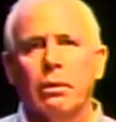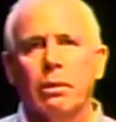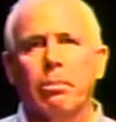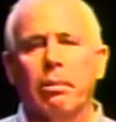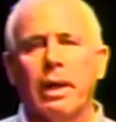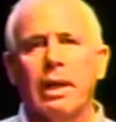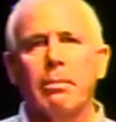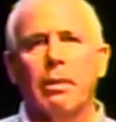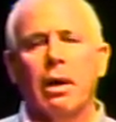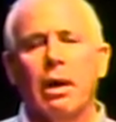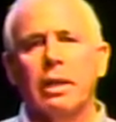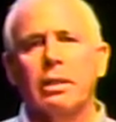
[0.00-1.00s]
the brain
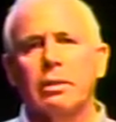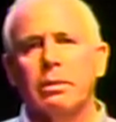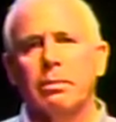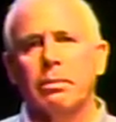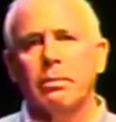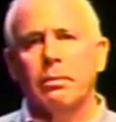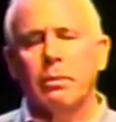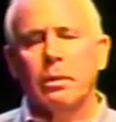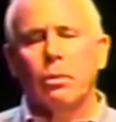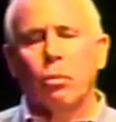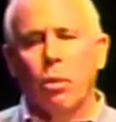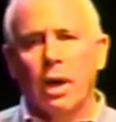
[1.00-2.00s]
mind
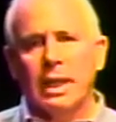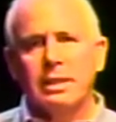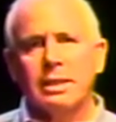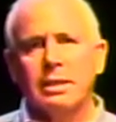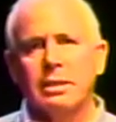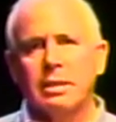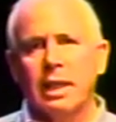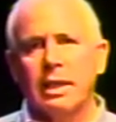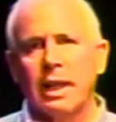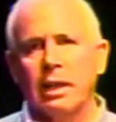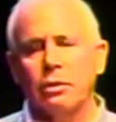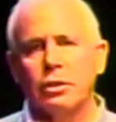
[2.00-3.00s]
wants to
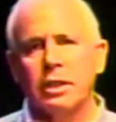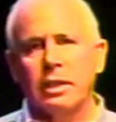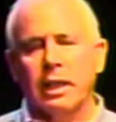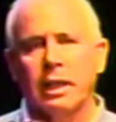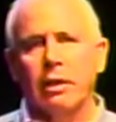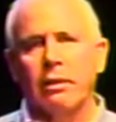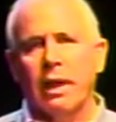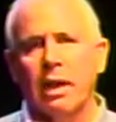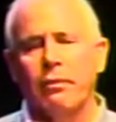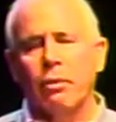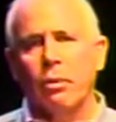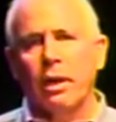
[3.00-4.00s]
send energy there,
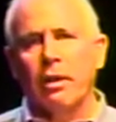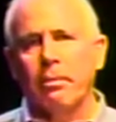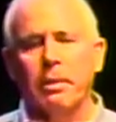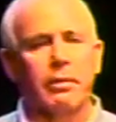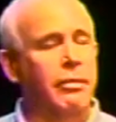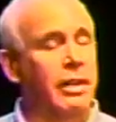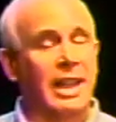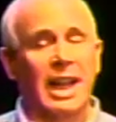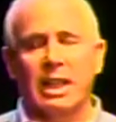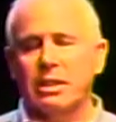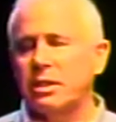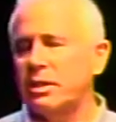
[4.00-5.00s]
alpha wave, but
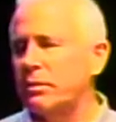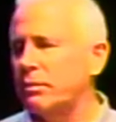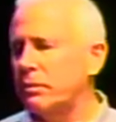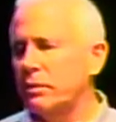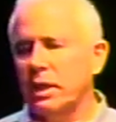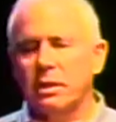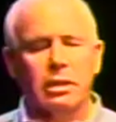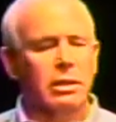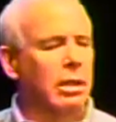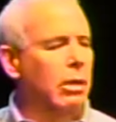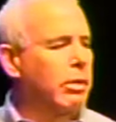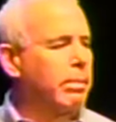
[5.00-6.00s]
forgets, doesn't
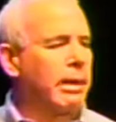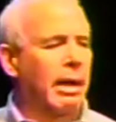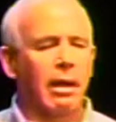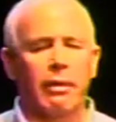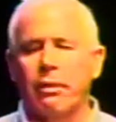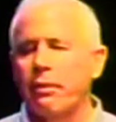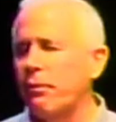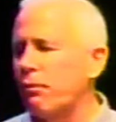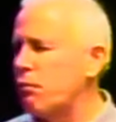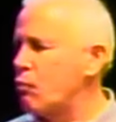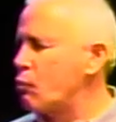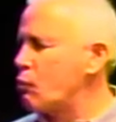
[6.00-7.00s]
know the path.
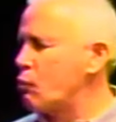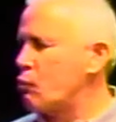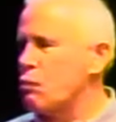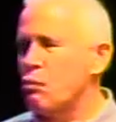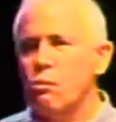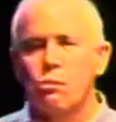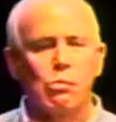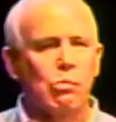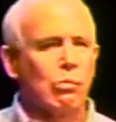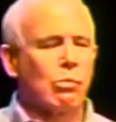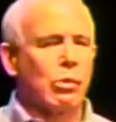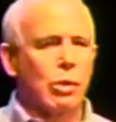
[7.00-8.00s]

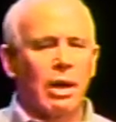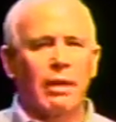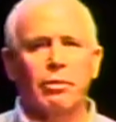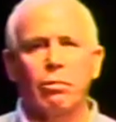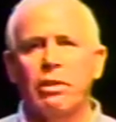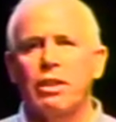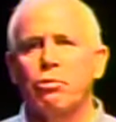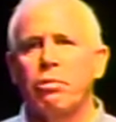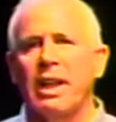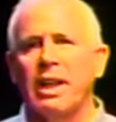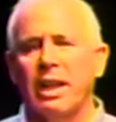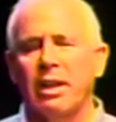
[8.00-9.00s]
You have to
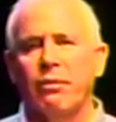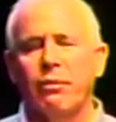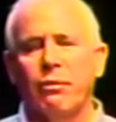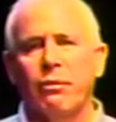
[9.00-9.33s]
retrain it.